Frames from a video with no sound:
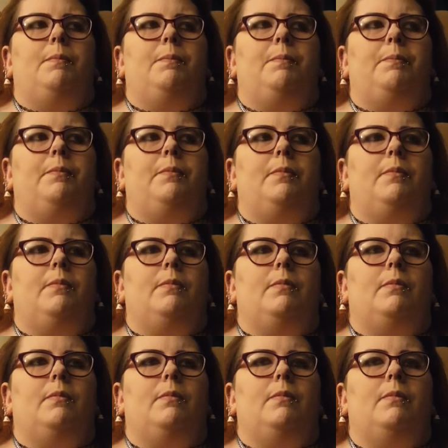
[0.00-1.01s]

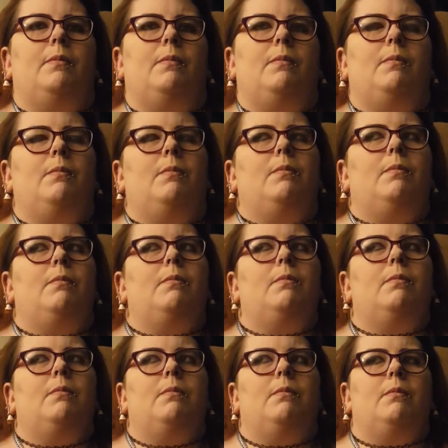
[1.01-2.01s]

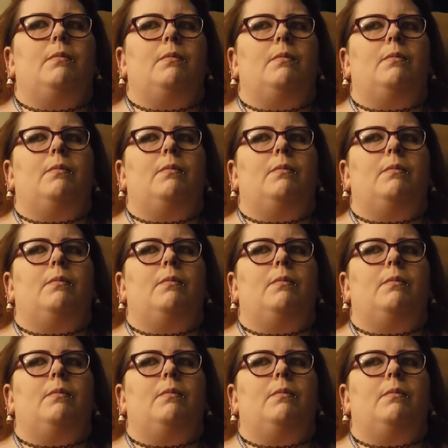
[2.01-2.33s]
Nobody speaks.